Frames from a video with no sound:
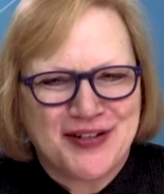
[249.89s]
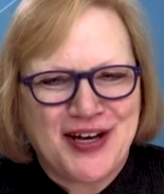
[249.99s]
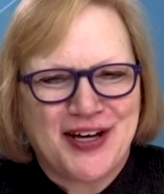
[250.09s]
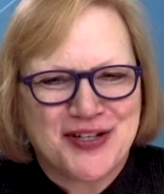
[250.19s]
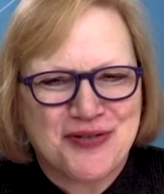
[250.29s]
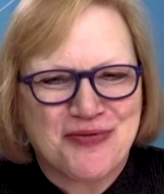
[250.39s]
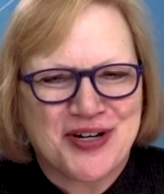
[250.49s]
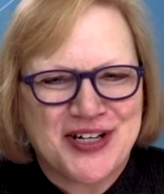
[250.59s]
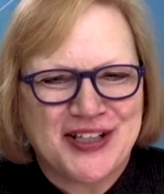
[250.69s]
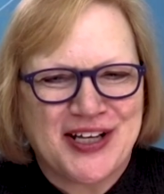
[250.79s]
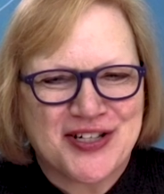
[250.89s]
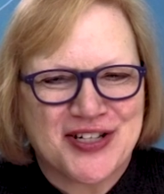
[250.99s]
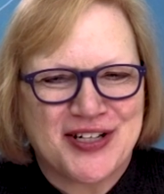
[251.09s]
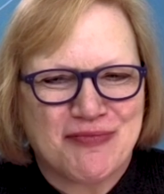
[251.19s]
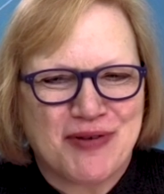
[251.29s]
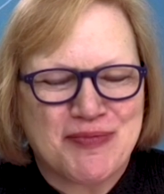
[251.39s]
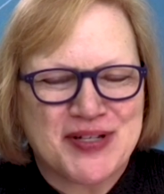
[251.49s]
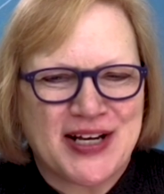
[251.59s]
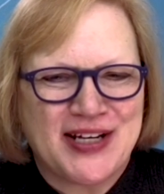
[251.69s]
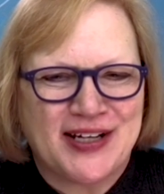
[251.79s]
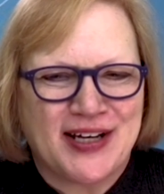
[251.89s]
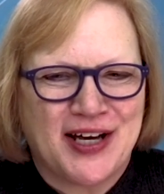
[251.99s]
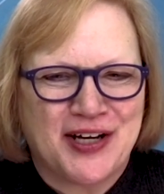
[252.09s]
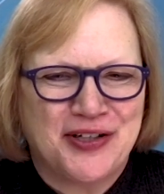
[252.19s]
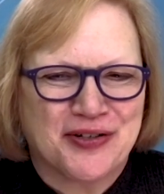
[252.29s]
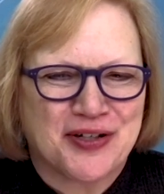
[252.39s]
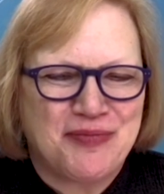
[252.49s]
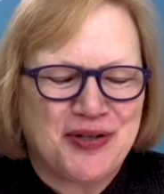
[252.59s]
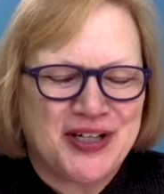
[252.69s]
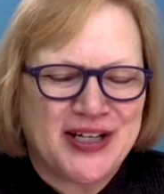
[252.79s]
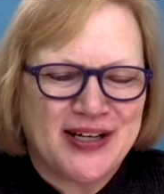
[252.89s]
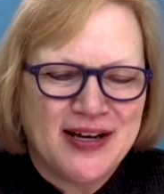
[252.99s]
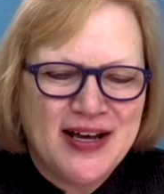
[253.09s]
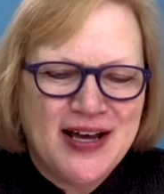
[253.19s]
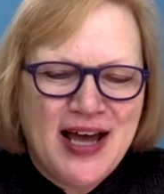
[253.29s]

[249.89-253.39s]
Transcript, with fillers: uh, toward an election and representing uh, your community.